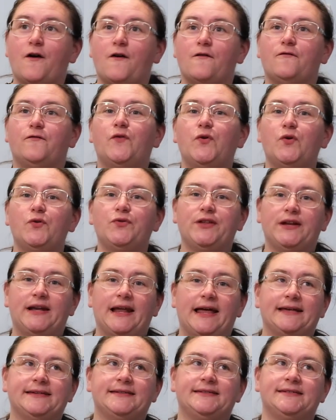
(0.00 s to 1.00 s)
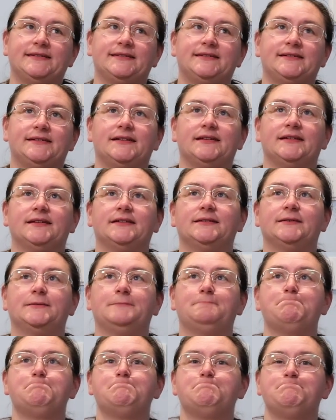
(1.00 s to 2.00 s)
for the last
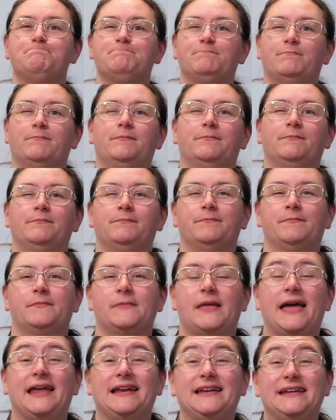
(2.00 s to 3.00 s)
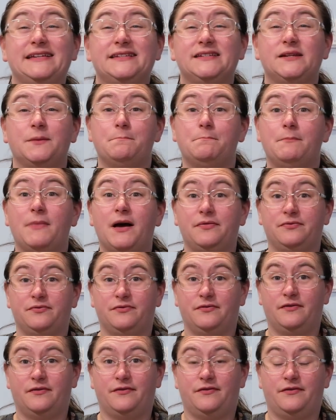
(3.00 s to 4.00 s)
at least a
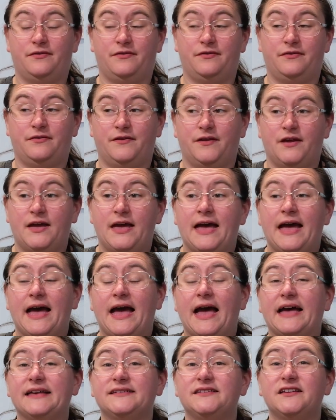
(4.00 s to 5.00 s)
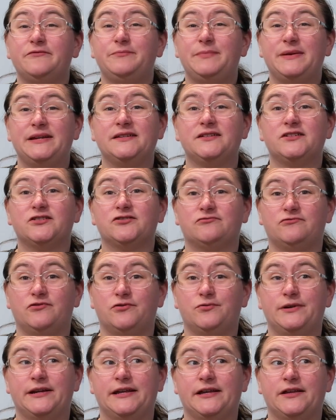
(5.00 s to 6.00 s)
month, as I've been
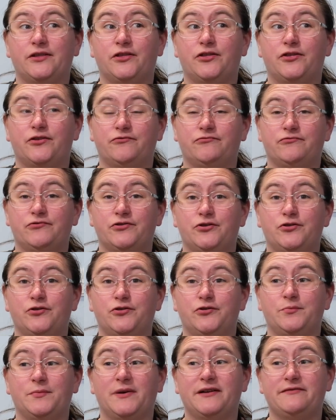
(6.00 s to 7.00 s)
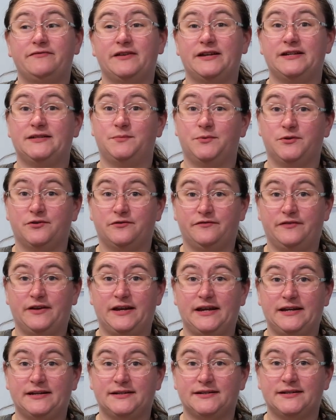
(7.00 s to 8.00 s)
scrolling through my Facebook
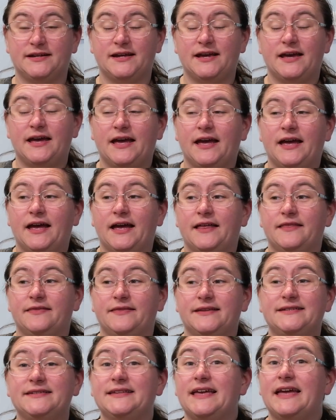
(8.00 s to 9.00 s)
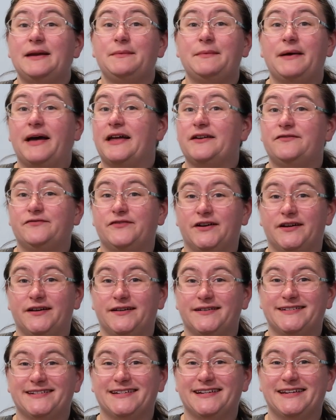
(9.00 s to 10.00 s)
feed, the same
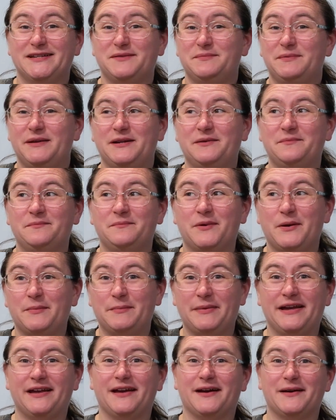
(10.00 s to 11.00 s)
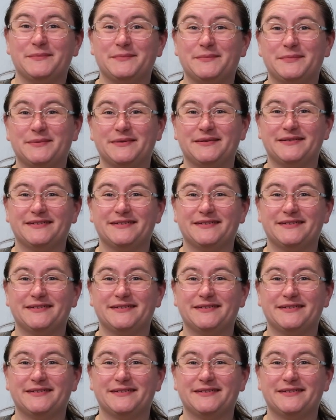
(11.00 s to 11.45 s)
advert has been popping up,